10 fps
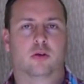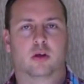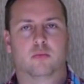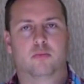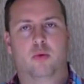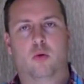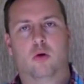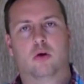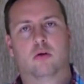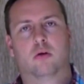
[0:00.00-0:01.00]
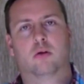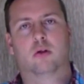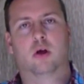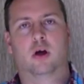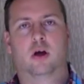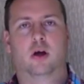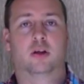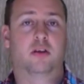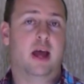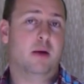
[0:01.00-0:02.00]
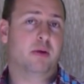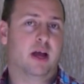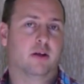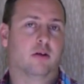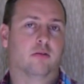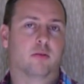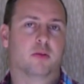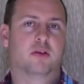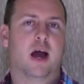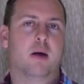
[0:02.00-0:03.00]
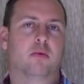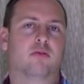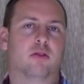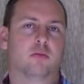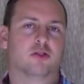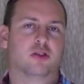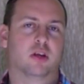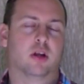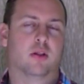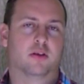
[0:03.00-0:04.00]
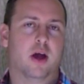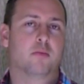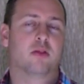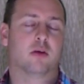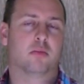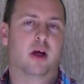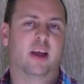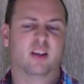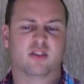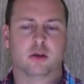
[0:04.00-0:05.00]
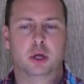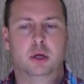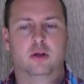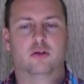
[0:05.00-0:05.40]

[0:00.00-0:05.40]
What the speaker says: you can pour a tap handle from the top of the machine, on the top of the appliance,